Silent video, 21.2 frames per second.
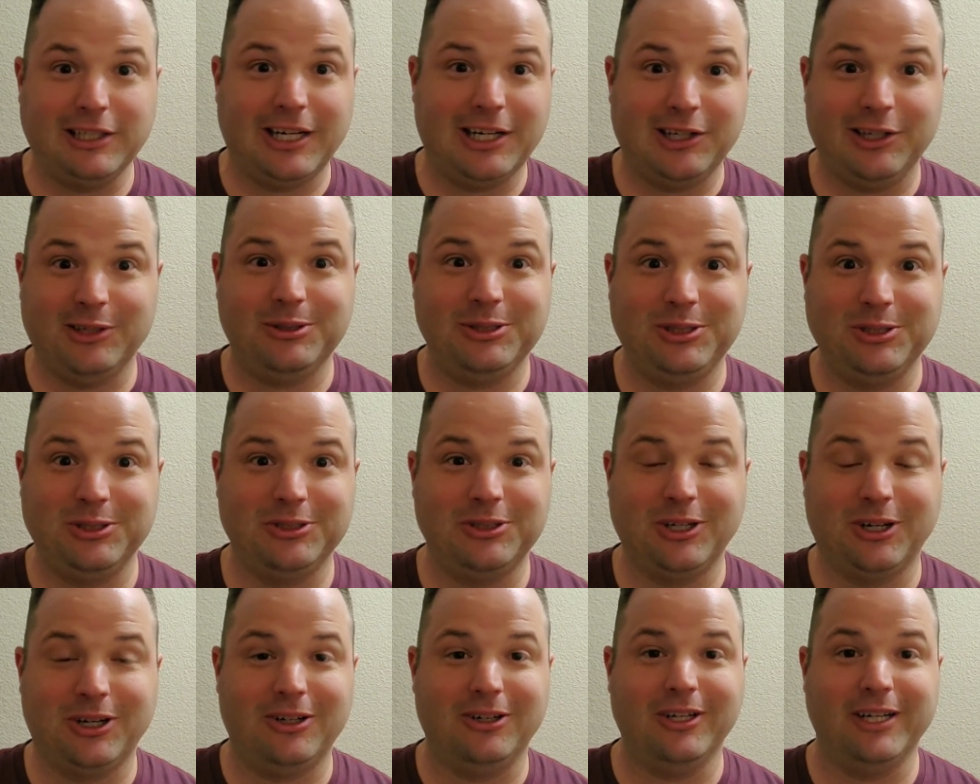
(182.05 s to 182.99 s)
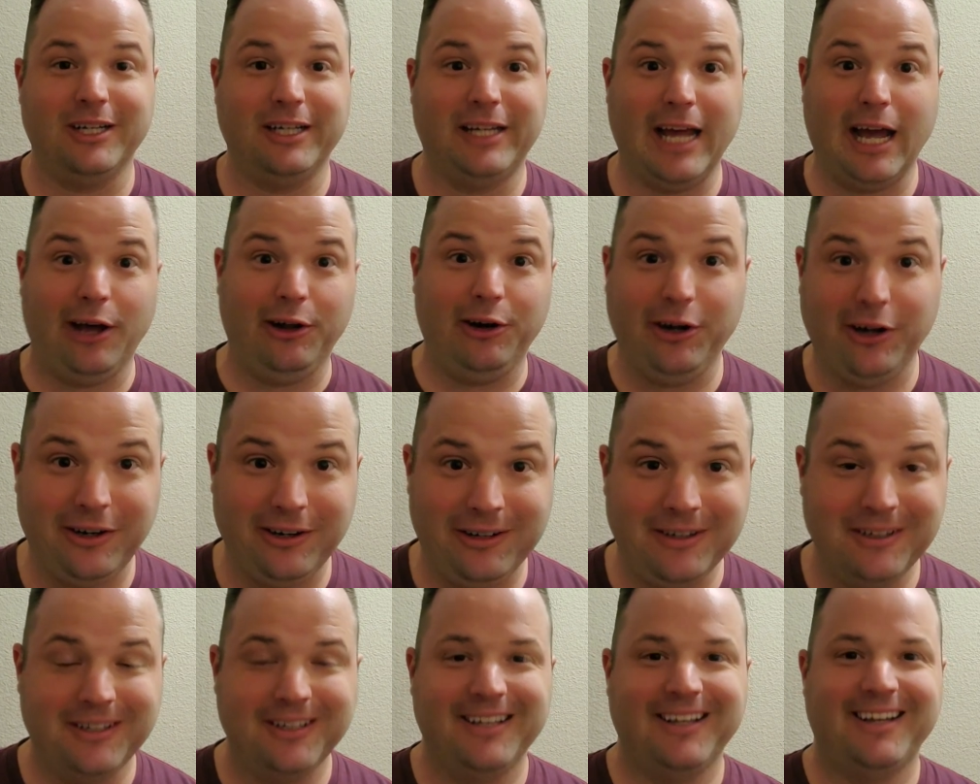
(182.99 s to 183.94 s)
I don't know what you'd call it, encounter.
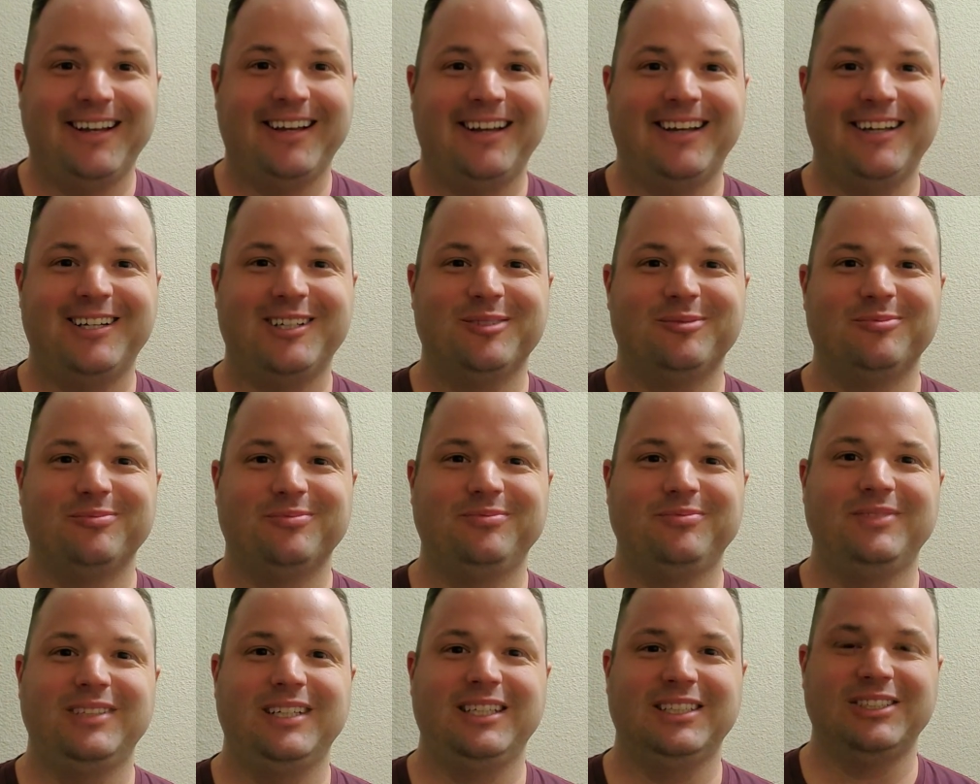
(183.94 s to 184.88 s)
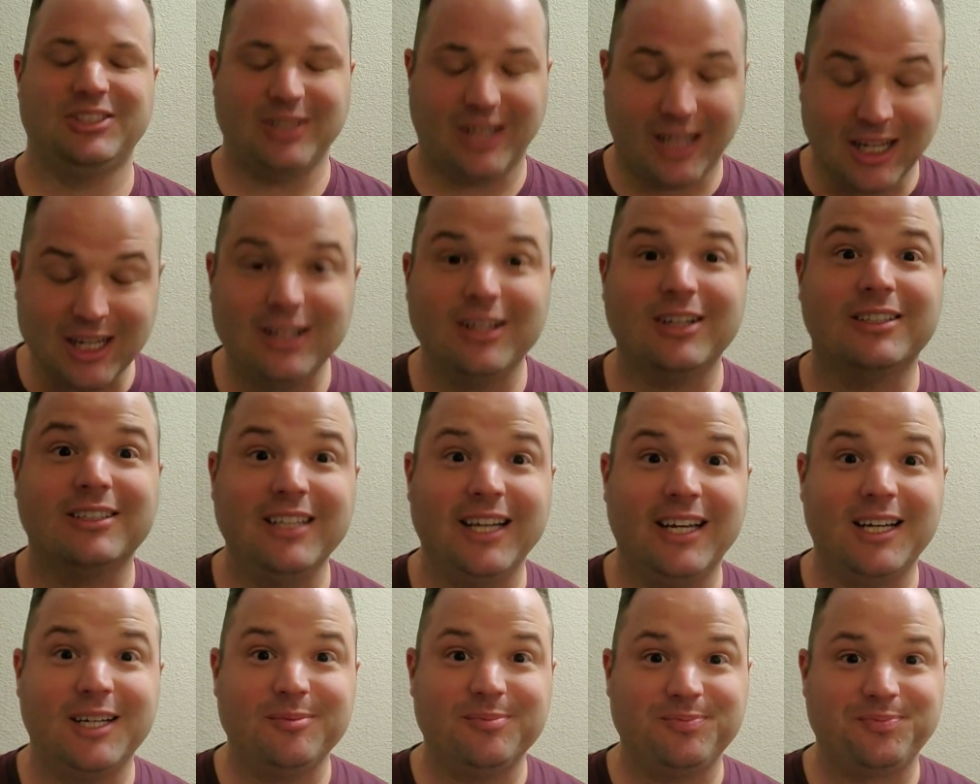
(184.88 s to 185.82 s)
And so I looked
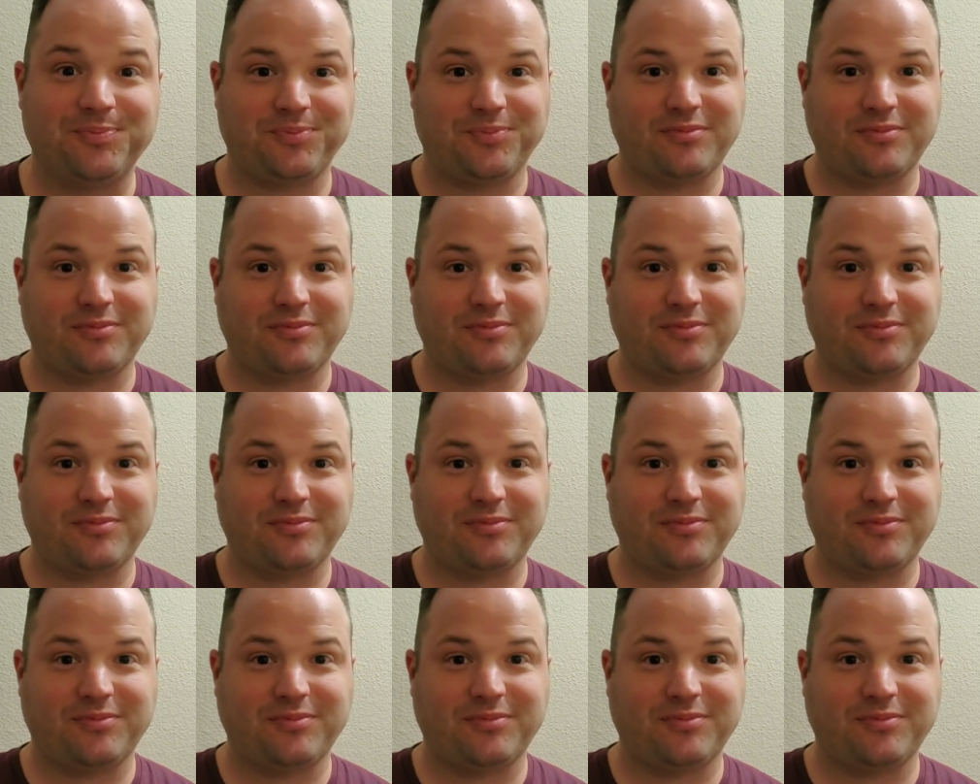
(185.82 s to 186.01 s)
up.